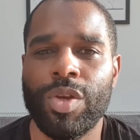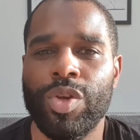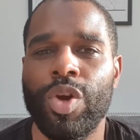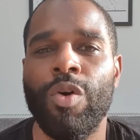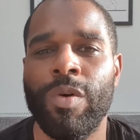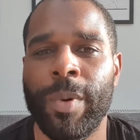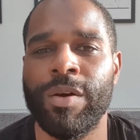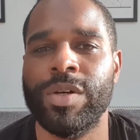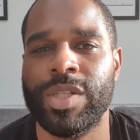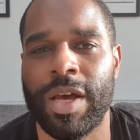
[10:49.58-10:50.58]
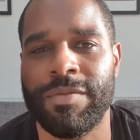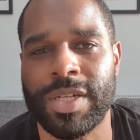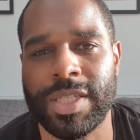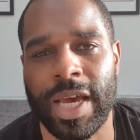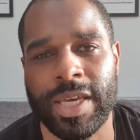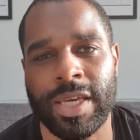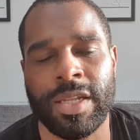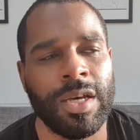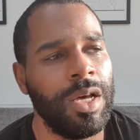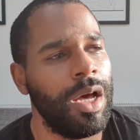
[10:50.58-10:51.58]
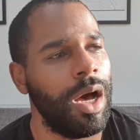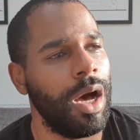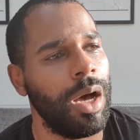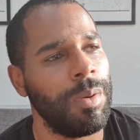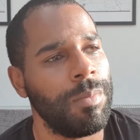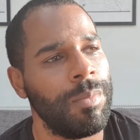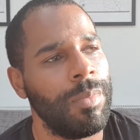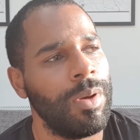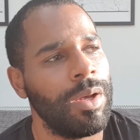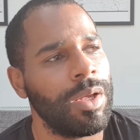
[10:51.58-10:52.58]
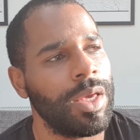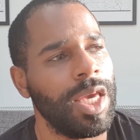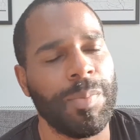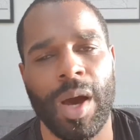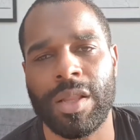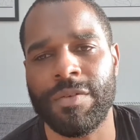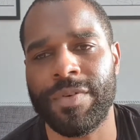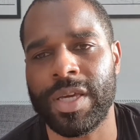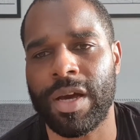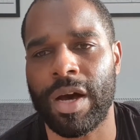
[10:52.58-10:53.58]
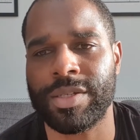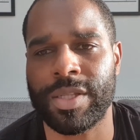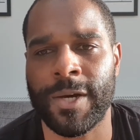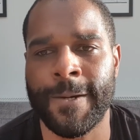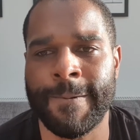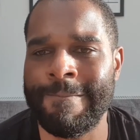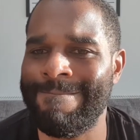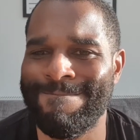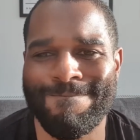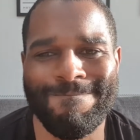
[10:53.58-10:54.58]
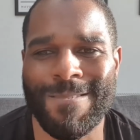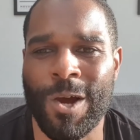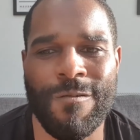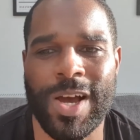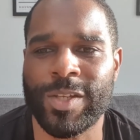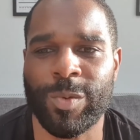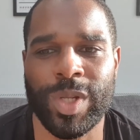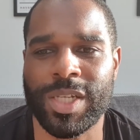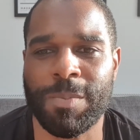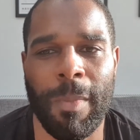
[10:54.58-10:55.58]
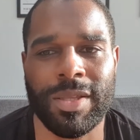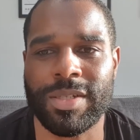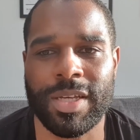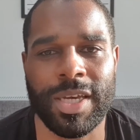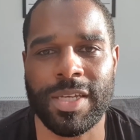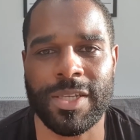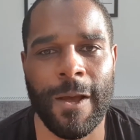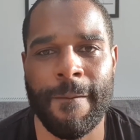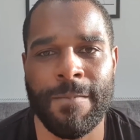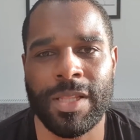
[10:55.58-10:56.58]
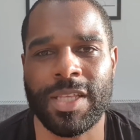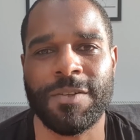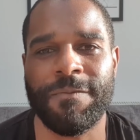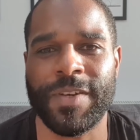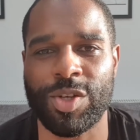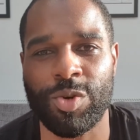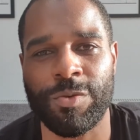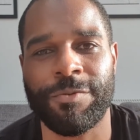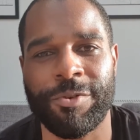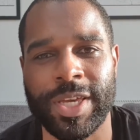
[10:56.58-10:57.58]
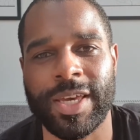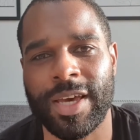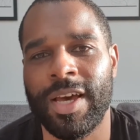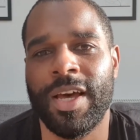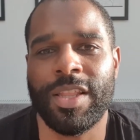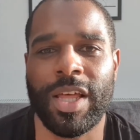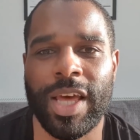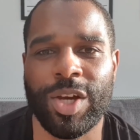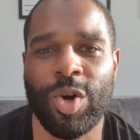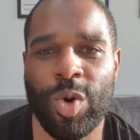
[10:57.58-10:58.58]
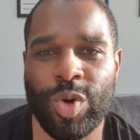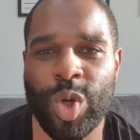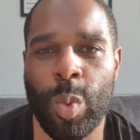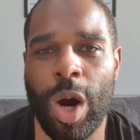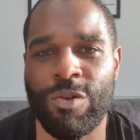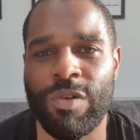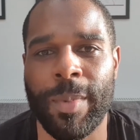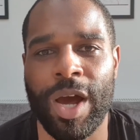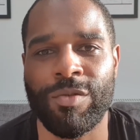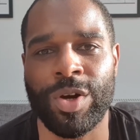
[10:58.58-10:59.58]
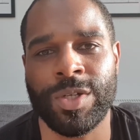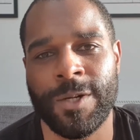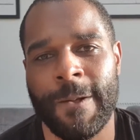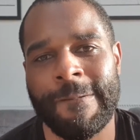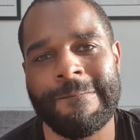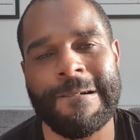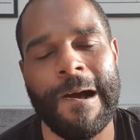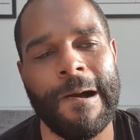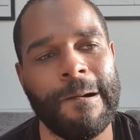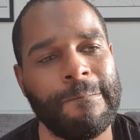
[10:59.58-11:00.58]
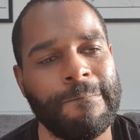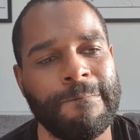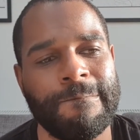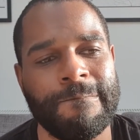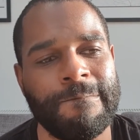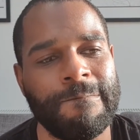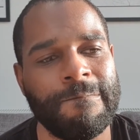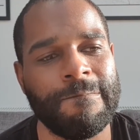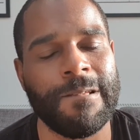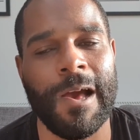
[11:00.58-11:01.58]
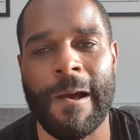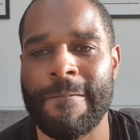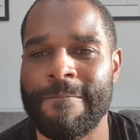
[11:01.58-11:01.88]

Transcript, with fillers: Yoel Romero is there for the taking. Um, keep it on the feet, Costa. Don't wrestle with this monster geezer, this physical freak that they call you Yoel Romero. Um, yeah,